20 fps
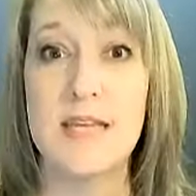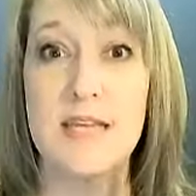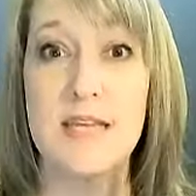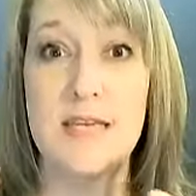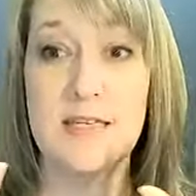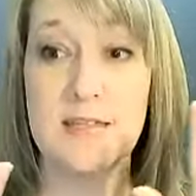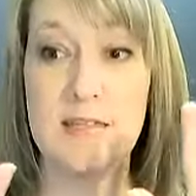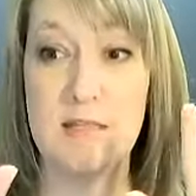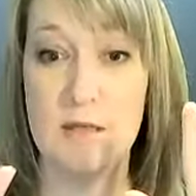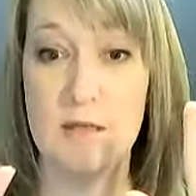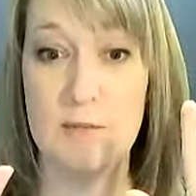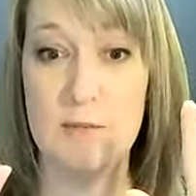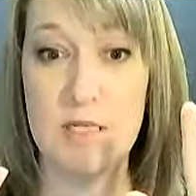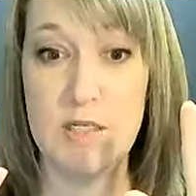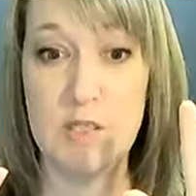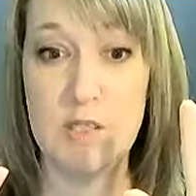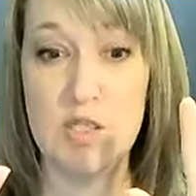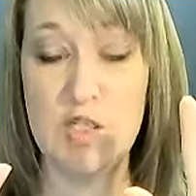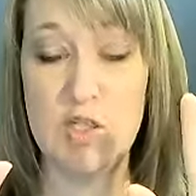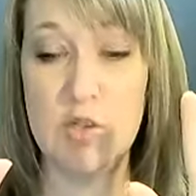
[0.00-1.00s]
is going to
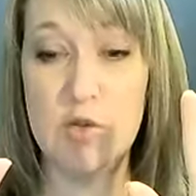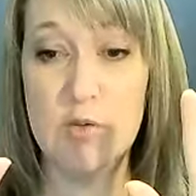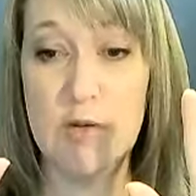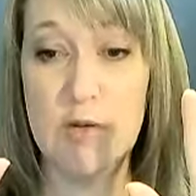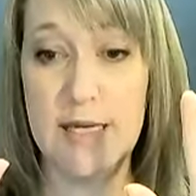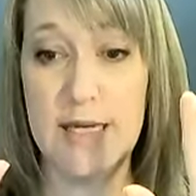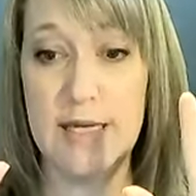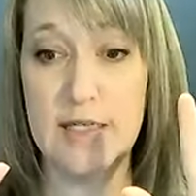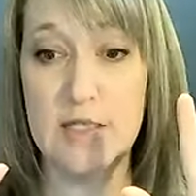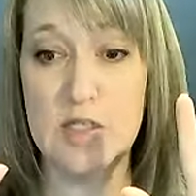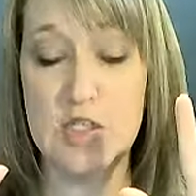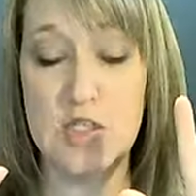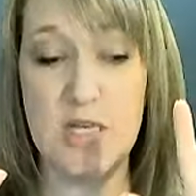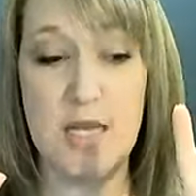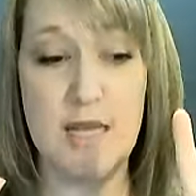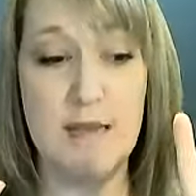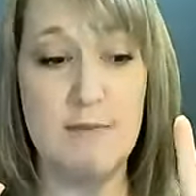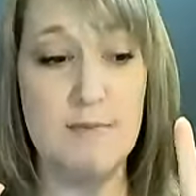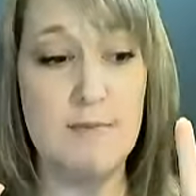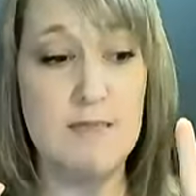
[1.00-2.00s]
be two hand
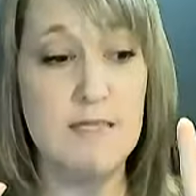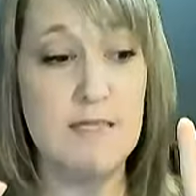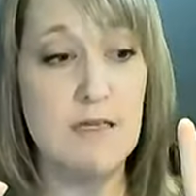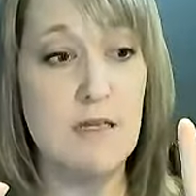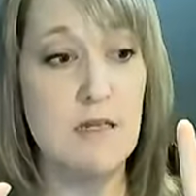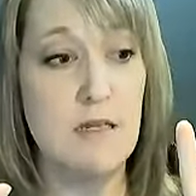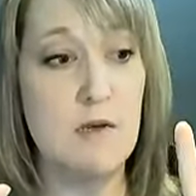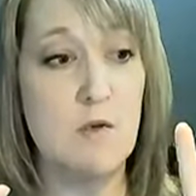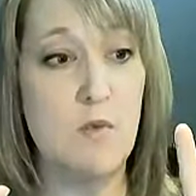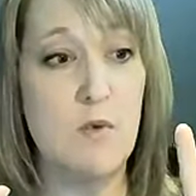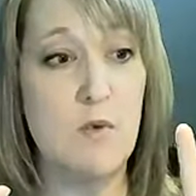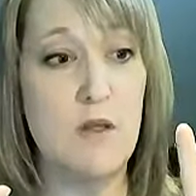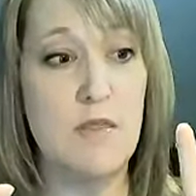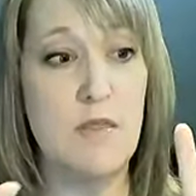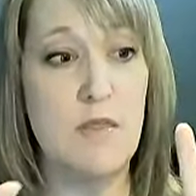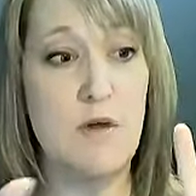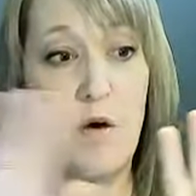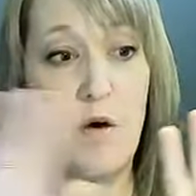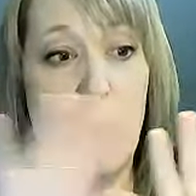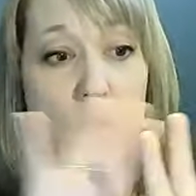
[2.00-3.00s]
shapes with
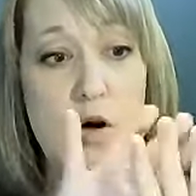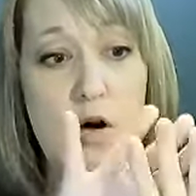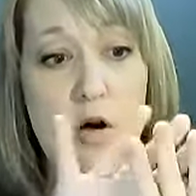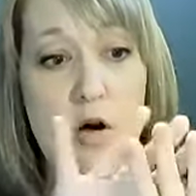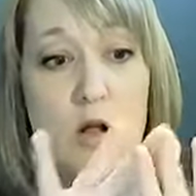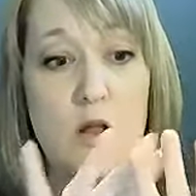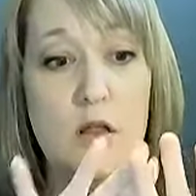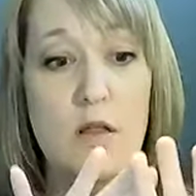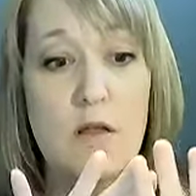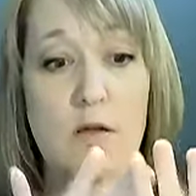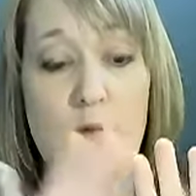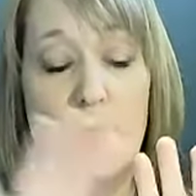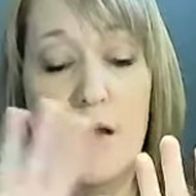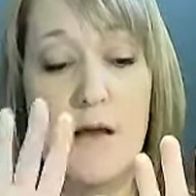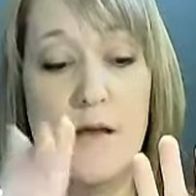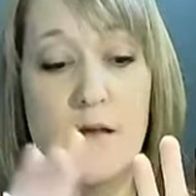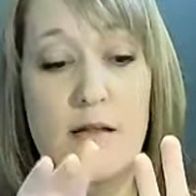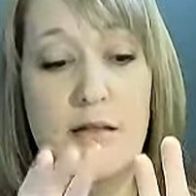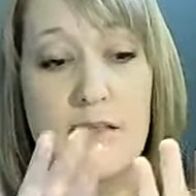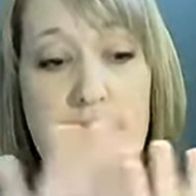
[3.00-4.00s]
all,
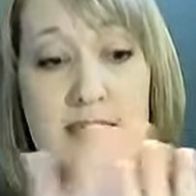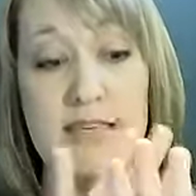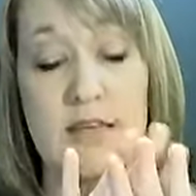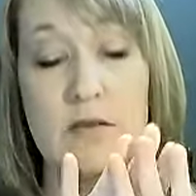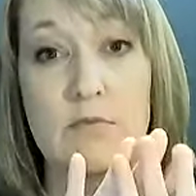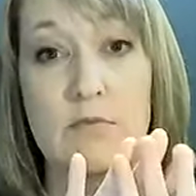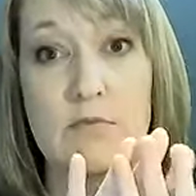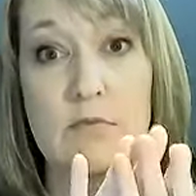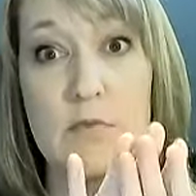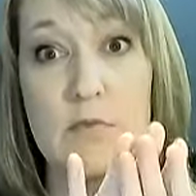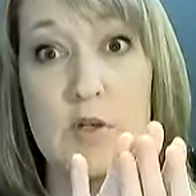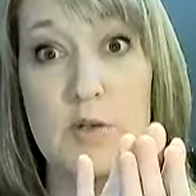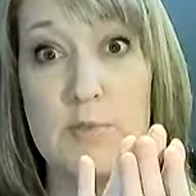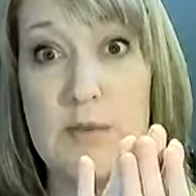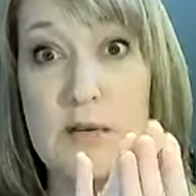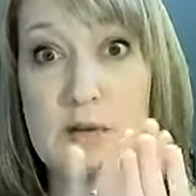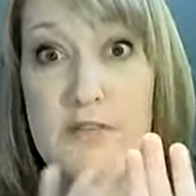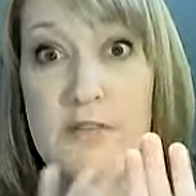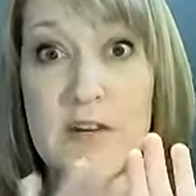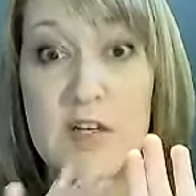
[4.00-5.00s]
uh, let's see, your
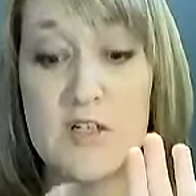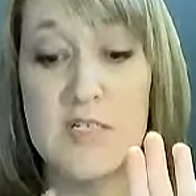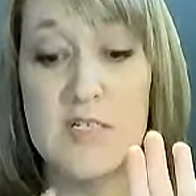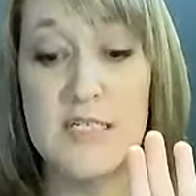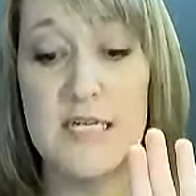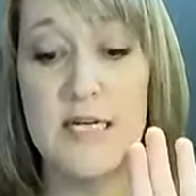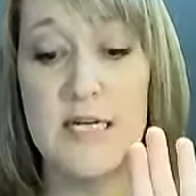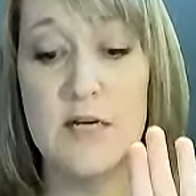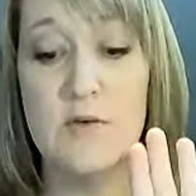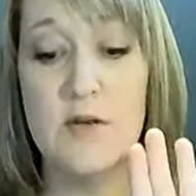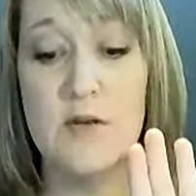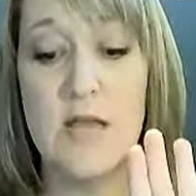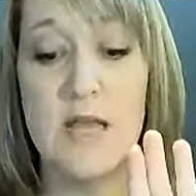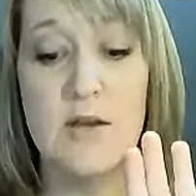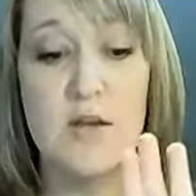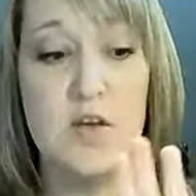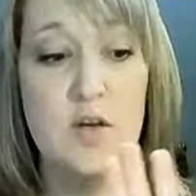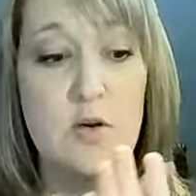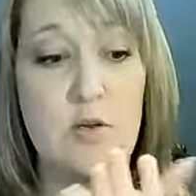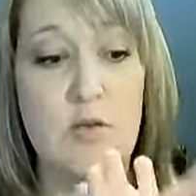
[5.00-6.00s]
middle fingers down and
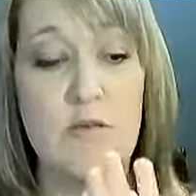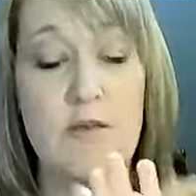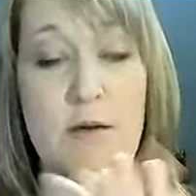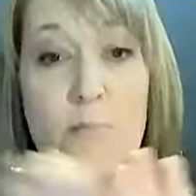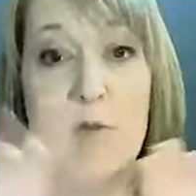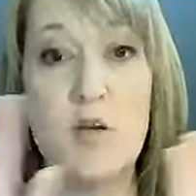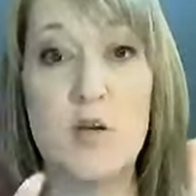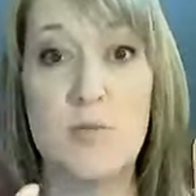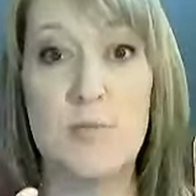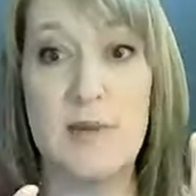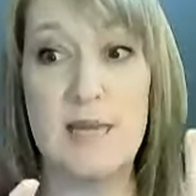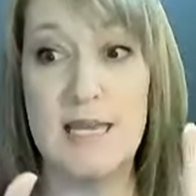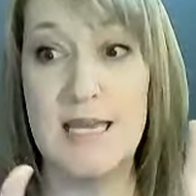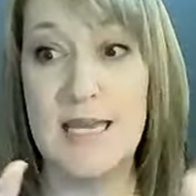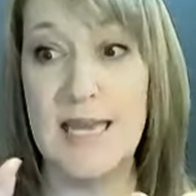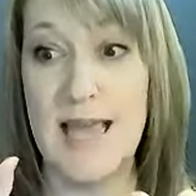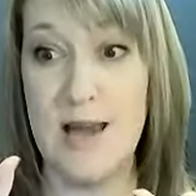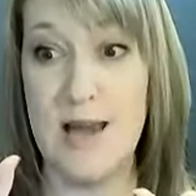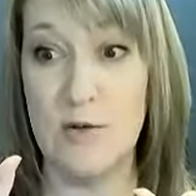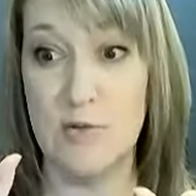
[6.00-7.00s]
your thumb and your
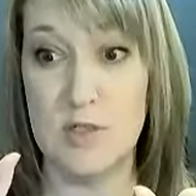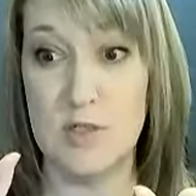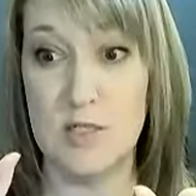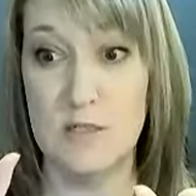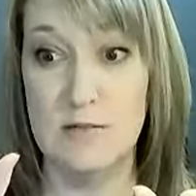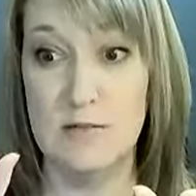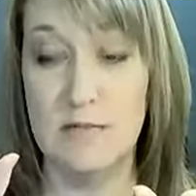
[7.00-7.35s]
pinky out.